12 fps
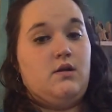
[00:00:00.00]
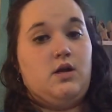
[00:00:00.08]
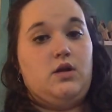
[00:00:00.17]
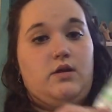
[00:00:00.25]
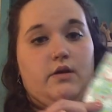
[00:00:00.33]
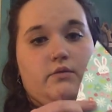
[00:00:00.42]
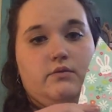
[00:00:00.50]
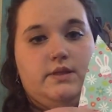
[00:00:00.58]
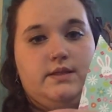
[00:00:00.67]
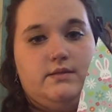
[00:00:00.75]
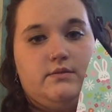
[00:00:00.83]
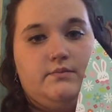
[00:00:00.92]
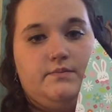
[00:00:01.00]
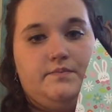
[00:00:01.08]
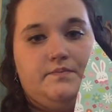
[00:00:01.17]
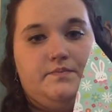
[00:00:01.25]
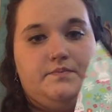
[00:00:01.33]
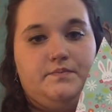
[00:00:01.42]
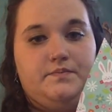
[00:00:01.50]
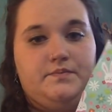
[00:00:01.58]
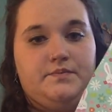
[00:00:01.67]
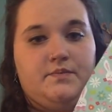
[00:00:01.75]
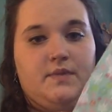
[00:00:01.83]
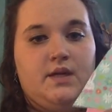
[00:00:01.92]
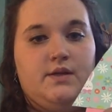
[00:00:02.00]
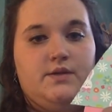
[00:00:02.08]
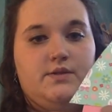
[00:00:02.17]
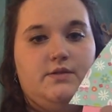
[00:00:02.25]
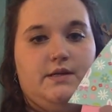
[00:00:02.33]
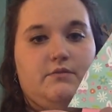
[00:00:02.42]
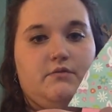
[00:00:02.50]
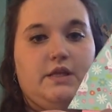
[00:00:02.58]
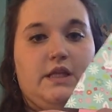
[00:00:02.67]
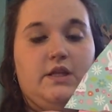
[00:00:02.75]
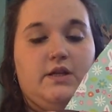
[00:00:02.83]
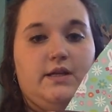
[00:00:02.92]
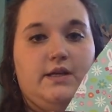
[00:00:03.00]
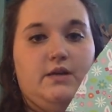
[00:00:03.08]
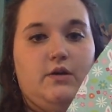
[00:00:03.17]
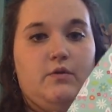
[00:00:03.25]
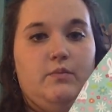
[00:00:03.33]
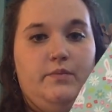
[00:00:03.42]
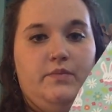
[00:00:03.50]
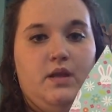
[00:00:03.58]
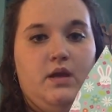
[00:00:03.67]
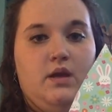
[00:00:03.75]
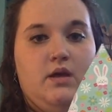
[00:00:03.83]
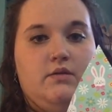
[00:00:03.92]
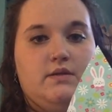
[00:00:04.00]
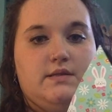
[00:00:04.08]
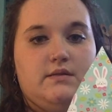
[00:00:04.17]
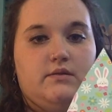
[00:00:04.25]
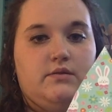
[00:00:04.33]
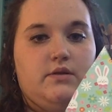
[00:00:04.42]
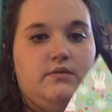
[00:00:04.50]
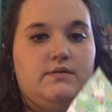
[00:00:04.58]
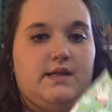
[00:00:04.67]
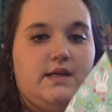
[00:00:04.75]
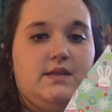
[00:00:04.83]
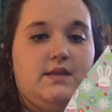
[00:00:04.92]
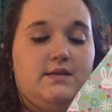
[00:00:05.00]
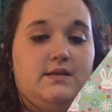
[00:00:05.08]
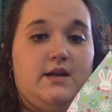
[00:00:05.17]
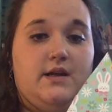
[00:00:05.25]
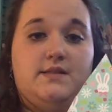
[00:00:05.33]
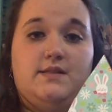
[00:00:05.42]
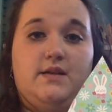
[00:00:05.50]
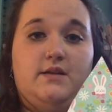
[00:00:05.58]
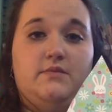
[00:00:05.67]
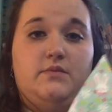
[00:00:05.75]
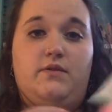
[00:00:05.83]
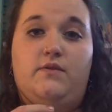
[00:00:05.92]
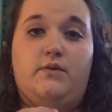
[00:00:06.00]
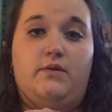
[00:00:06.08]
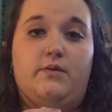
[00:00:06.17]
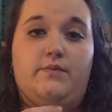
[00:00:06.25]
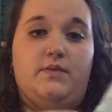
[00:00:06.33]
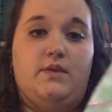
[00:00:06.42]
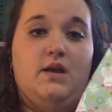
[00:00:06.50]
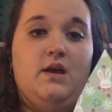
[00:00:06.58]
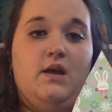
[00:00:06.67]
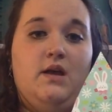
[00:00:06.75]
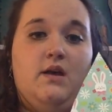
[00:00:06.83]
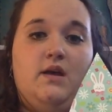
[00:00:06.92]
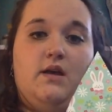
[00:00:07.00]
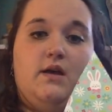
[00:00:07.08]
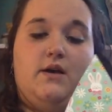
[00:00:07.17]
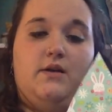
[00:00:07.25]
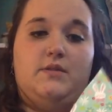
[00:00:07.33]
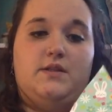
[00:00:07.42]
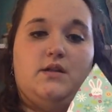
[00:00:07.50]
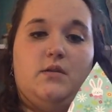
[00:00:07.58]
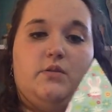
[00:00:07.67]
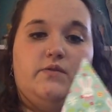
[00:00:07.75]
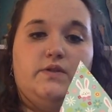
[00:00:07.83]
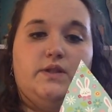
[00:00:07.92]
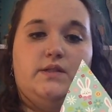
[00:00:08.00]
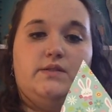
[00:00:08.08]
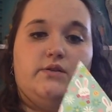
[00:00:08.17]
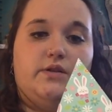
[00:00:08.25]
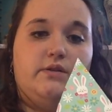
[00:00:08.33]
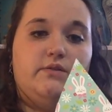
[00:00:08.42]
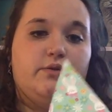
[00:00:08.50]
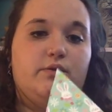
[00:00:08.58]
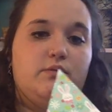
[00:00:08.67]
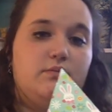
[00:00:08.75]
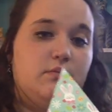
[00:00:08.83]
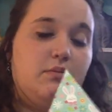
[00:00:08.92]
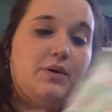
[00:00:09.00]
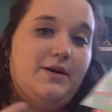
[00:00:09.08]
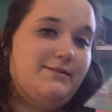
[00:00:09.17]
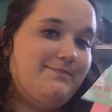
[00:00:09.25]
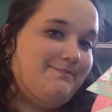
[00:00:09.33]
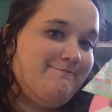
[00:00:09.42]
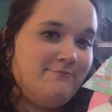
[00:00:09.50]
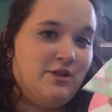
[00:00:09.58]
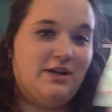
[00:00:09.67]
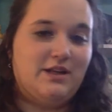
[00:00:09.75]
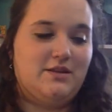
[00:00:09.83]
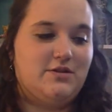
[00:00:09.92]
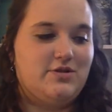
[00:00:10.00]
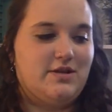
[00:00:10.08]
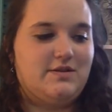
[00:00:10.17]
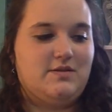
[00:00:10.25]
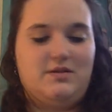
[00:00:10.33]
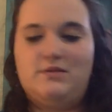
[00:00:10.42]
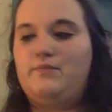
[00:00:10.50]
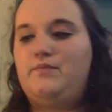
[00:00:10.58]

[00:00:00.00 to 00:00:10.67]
nose, so it can really look like a gnome. This little nose, like I said before, it's not perfectly circular, but you get the gist.